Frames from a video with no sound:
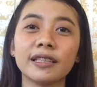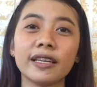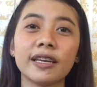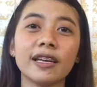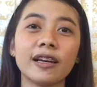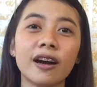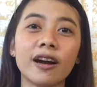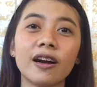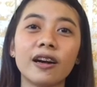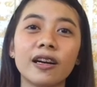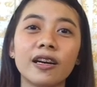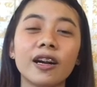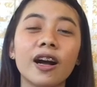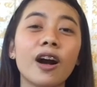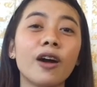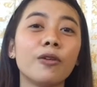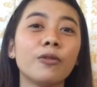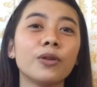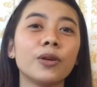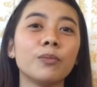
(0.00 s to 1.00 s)
they are,
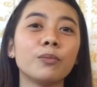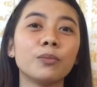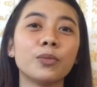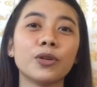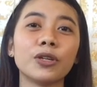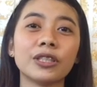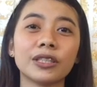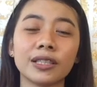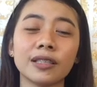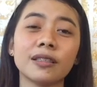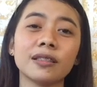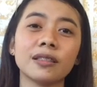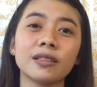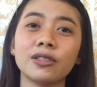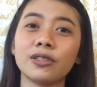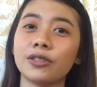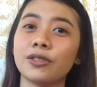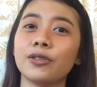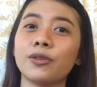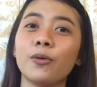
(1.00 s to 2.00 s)
how important
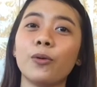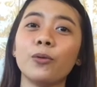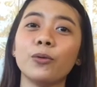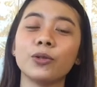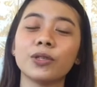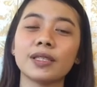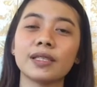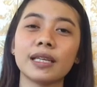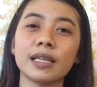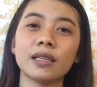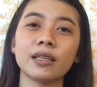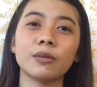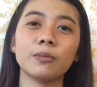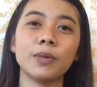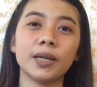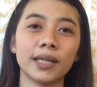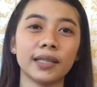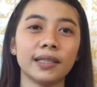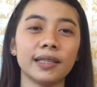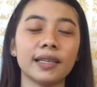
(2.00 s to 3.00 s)
their roles in the
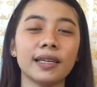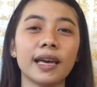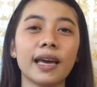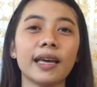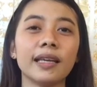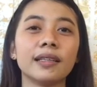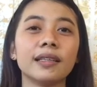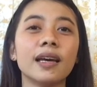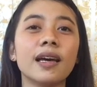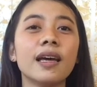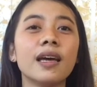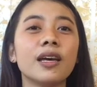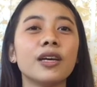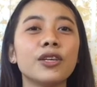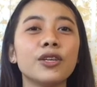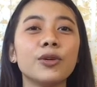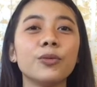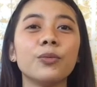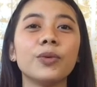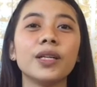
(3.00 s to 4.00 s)
body, and
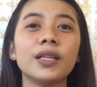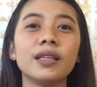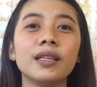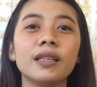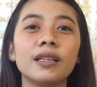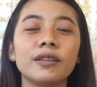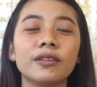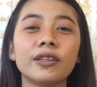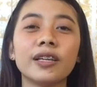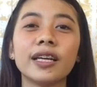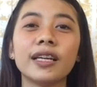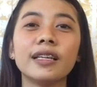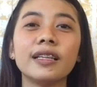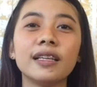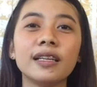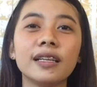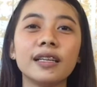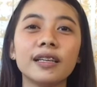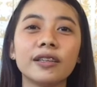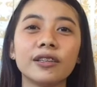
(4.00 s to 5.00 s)
you will
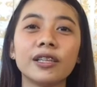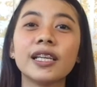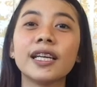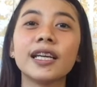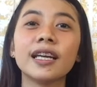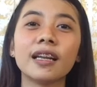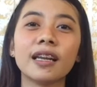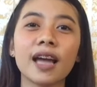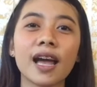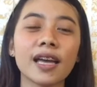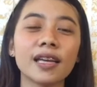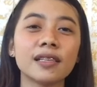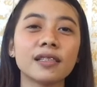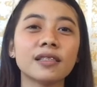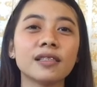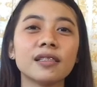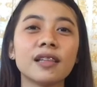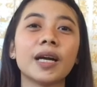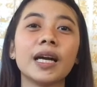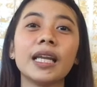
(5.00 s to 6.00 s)
really
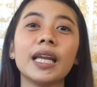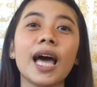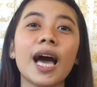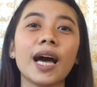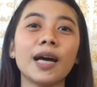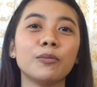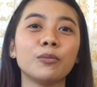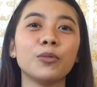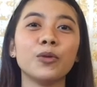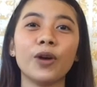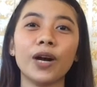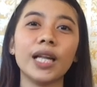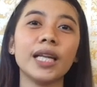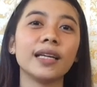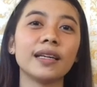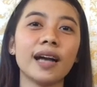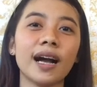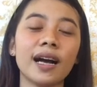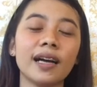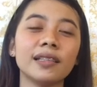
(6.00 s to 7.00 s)
realize na kailangan mong
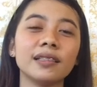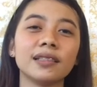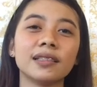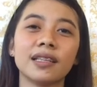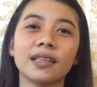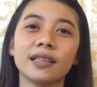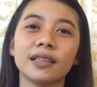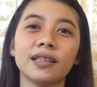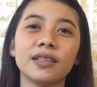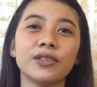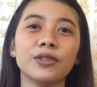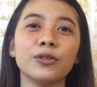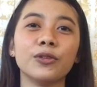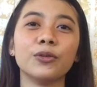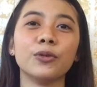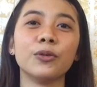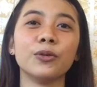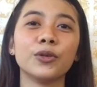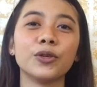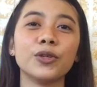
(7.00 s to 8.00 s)
alagaan talaga
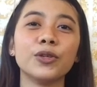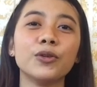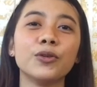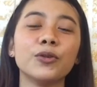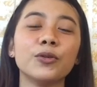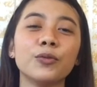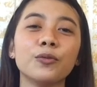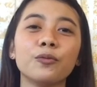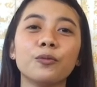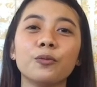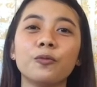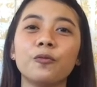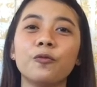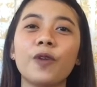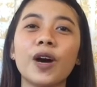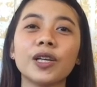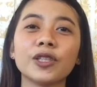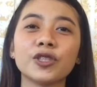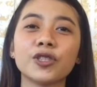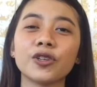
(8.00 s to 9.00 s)
yung
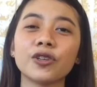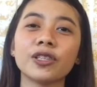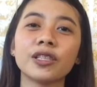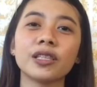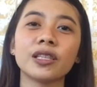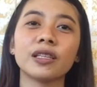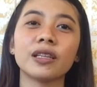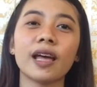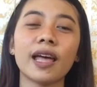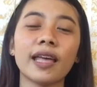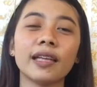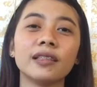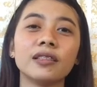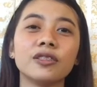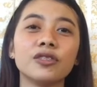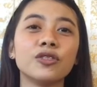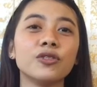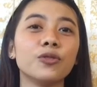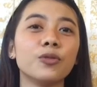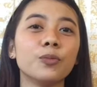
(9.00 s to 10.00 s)
function and
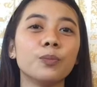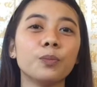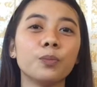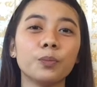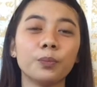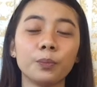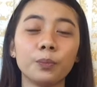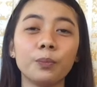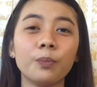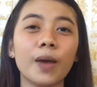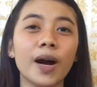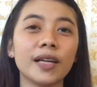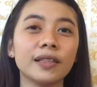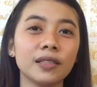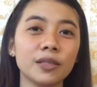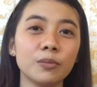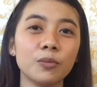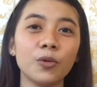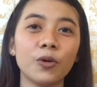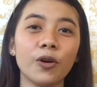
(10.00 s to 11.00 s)
yung
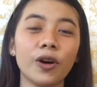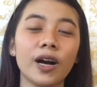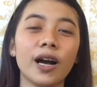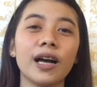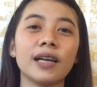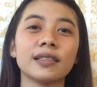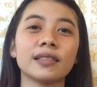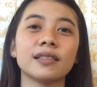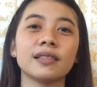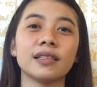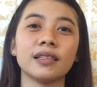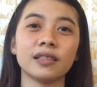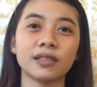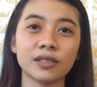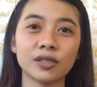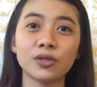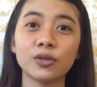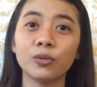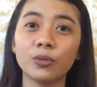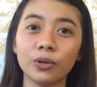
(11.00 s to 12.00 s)
body mo as it
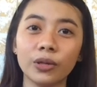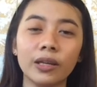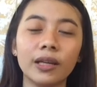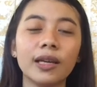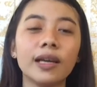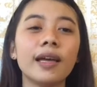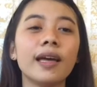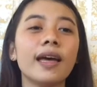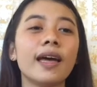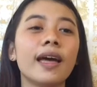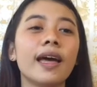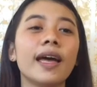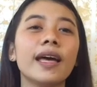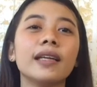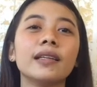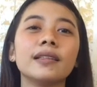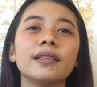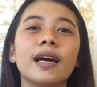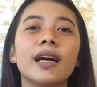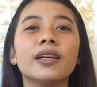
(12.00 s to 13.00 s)
should.
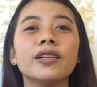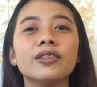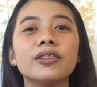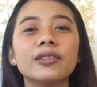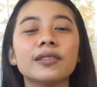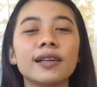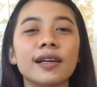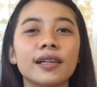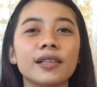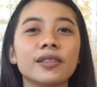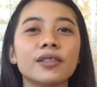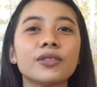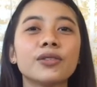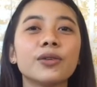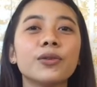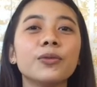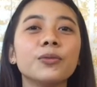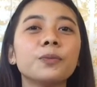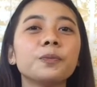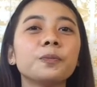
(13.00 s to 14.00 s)
And ayun guys, so